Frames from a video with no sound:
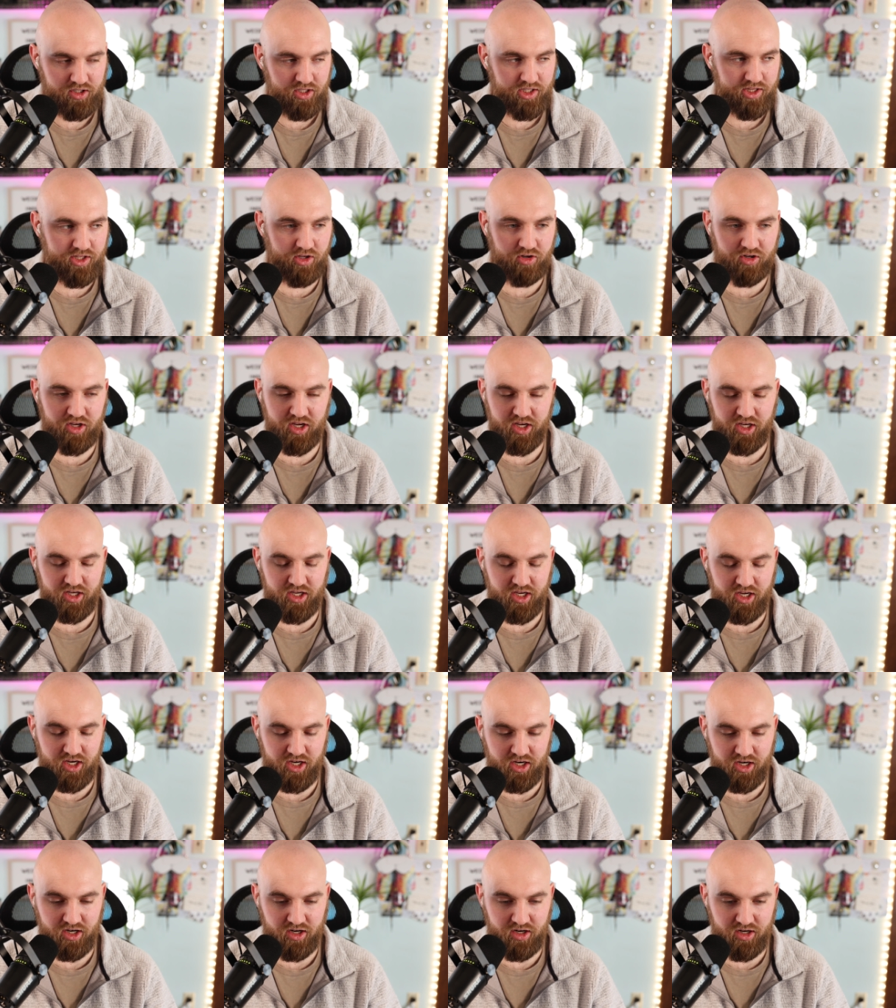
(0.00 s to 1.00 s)
they'll get
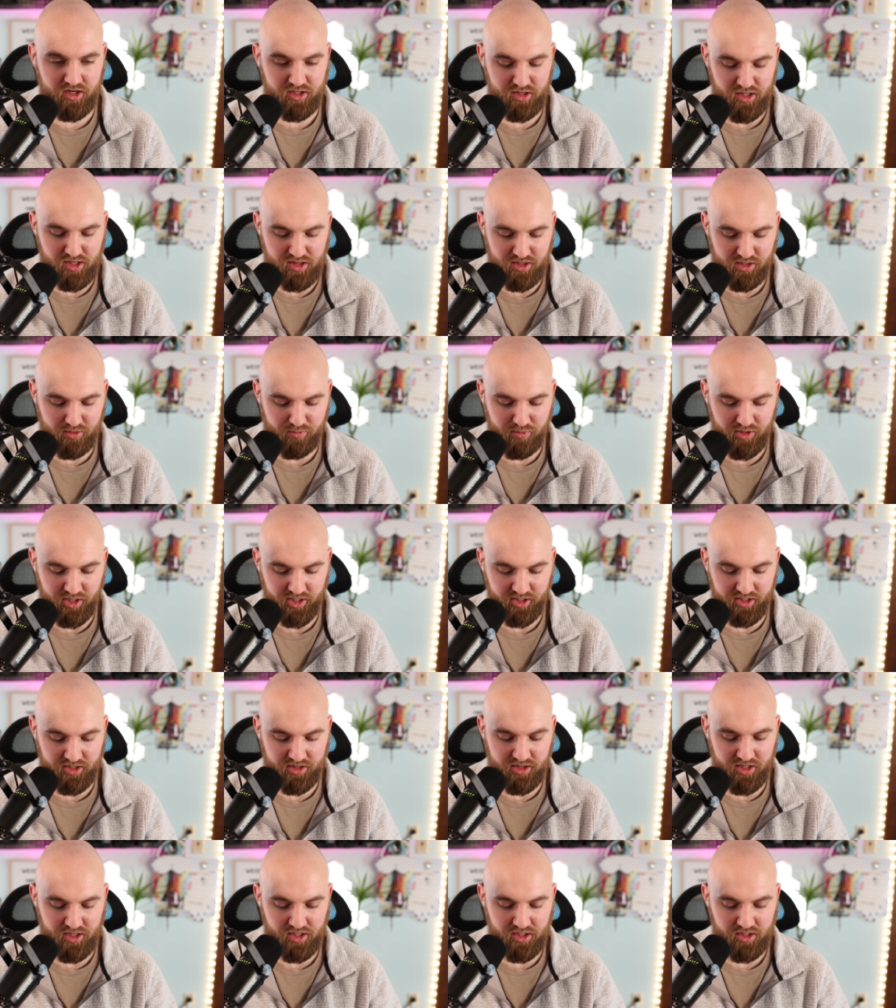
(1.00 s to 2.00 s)
gear and then they'll be
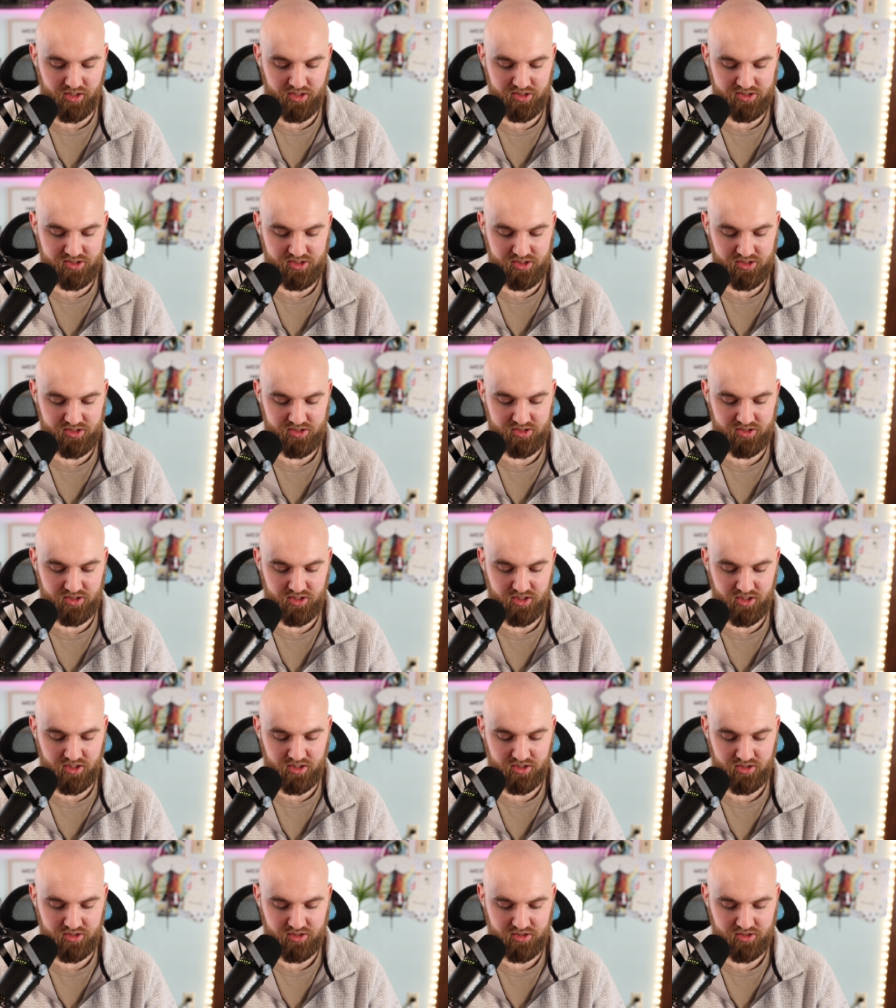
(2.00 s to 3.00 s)
like, this is a, uh,